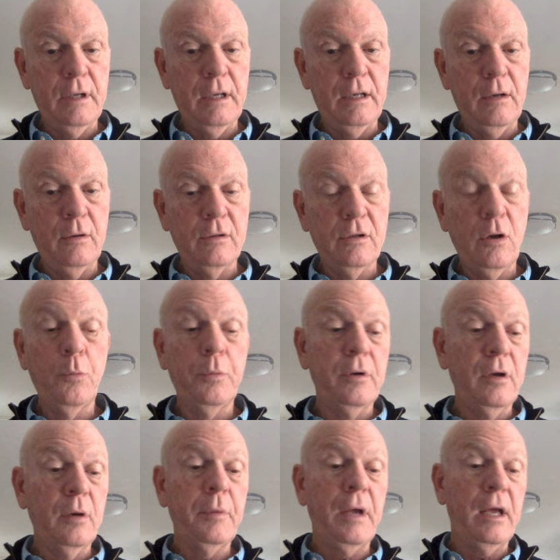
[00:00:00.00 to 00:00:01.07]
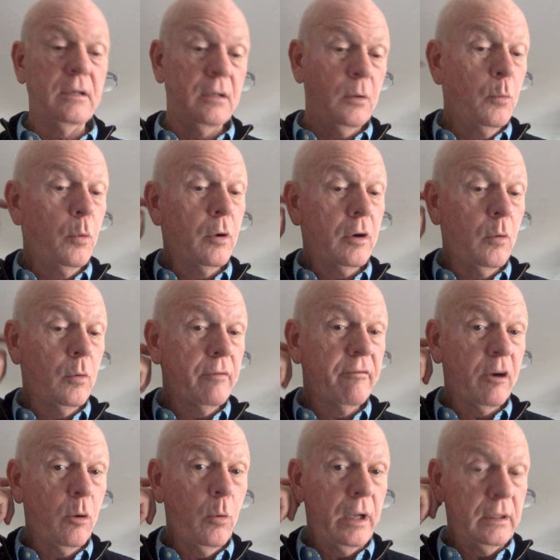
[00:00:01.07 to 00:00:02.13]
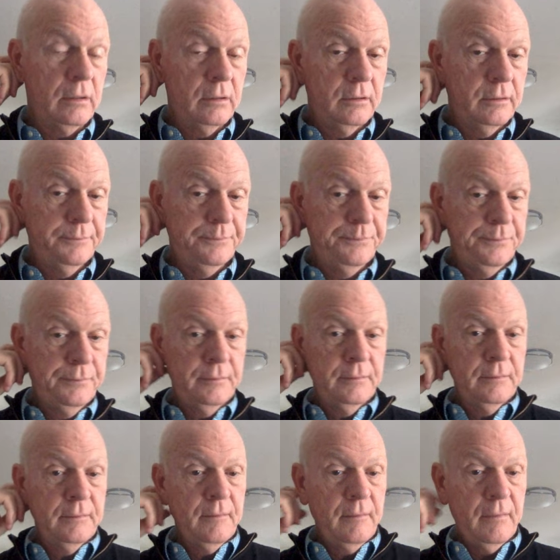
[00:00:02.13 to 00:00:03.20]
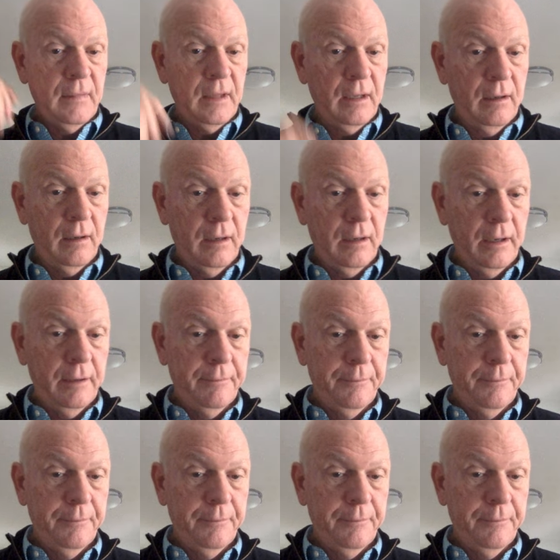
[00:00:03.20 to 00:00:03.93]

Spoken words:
and is opened up as a work order request. All right.